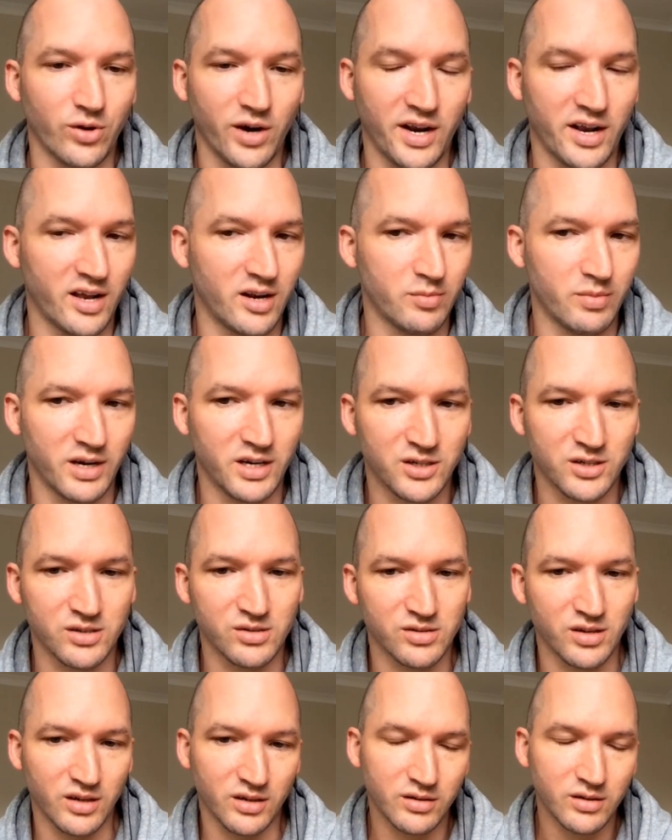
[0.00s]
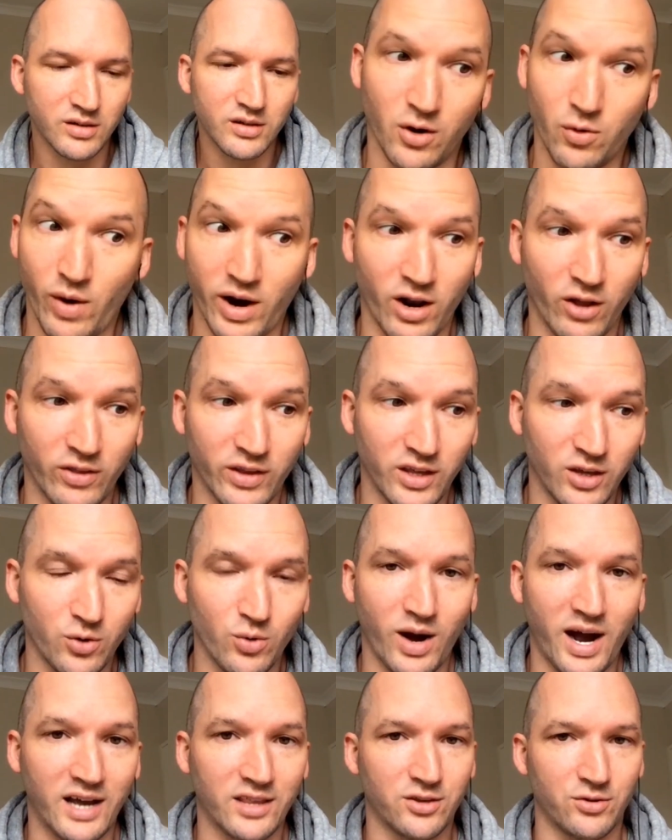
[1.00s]
of great animations in that can run on the
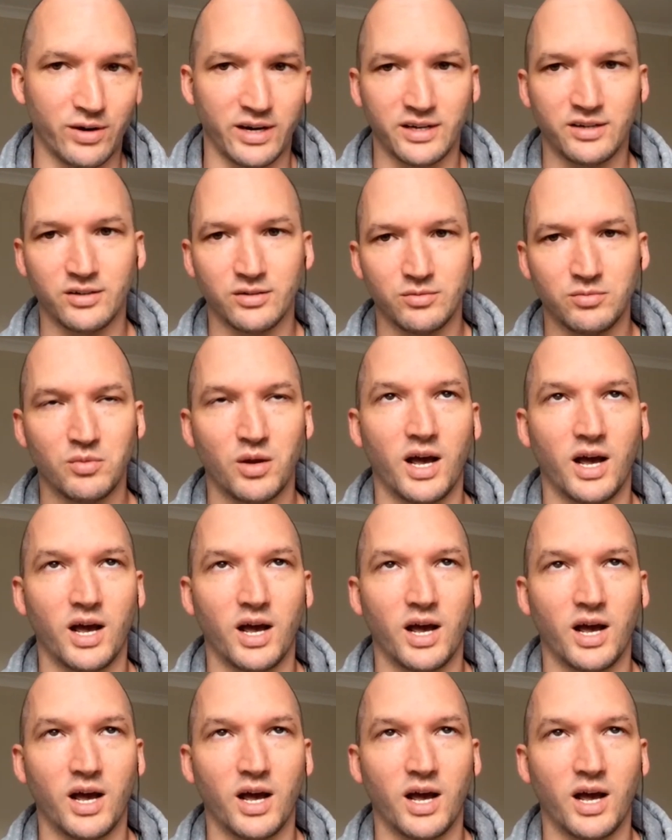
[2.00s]
UI thread.